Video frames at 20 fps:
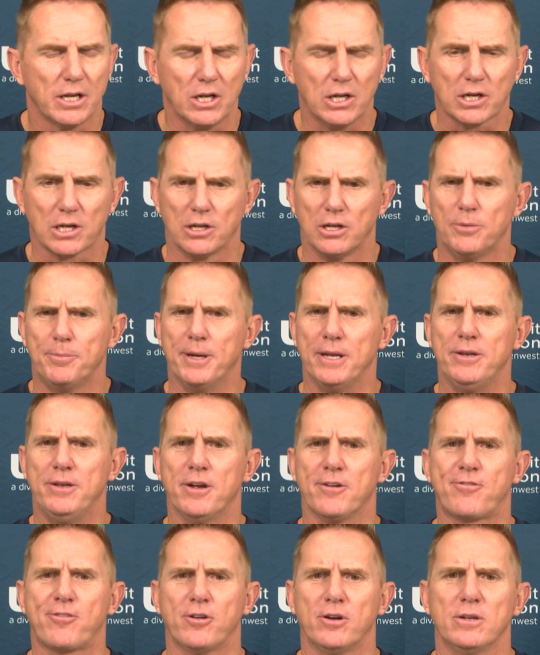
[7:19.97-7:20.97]
They look a little bit
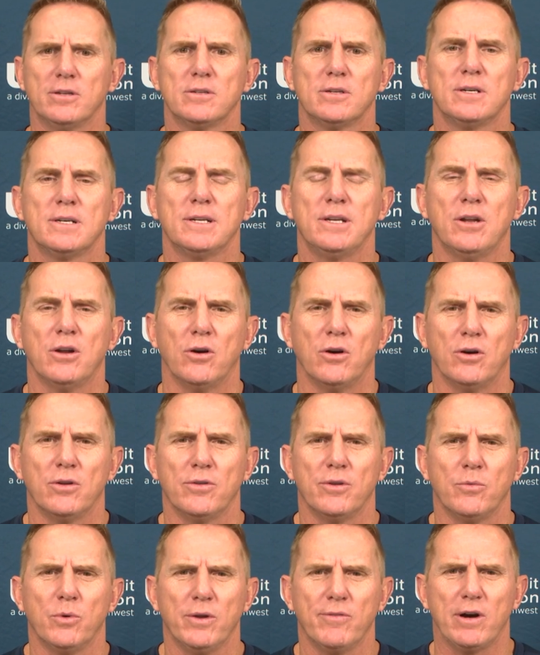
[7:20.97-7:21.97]
different. You know,
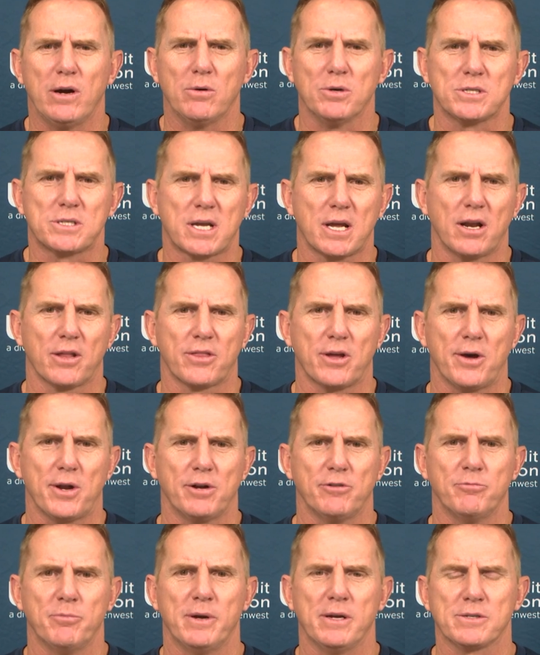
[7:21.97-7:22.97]
that we've always kind of
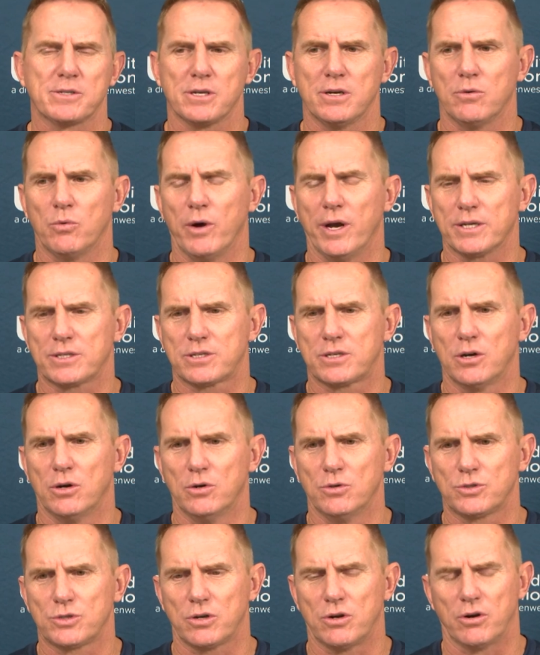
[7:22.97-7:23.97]
thought of them as a West
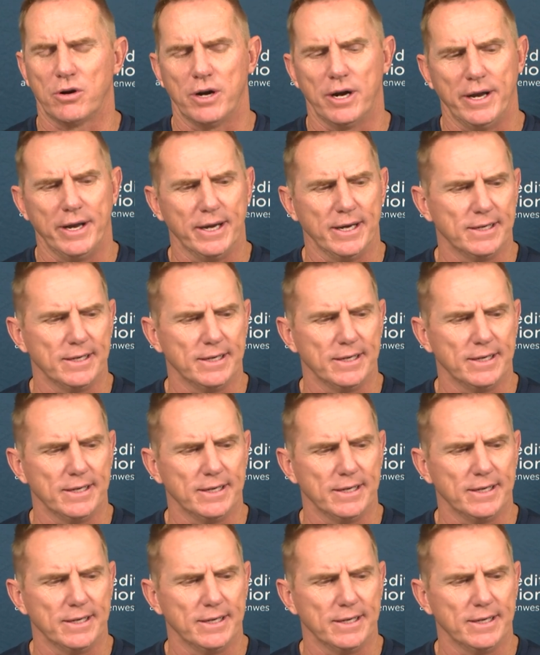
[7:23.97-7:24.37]
Coast or